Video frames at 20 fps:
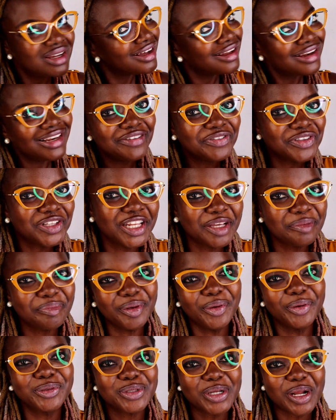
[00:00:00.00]
leave the link
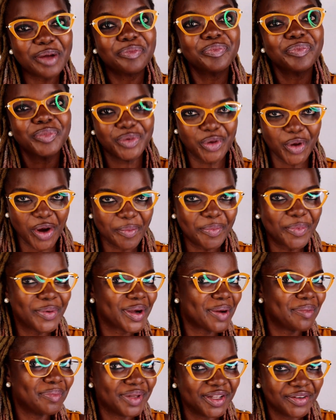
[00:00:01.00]
below so that other people
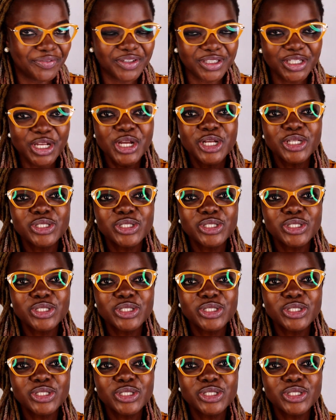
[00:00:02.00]
can benefit.